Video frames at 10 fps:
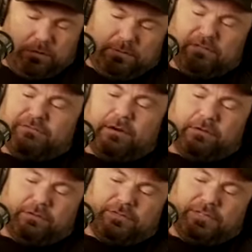who was the
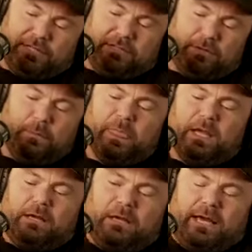founder of Sisu.
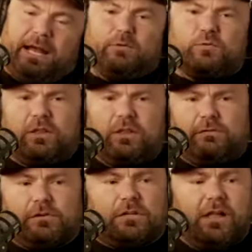And I was one of their
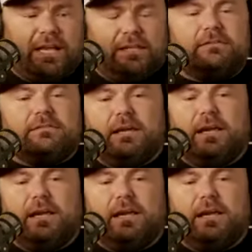first clients.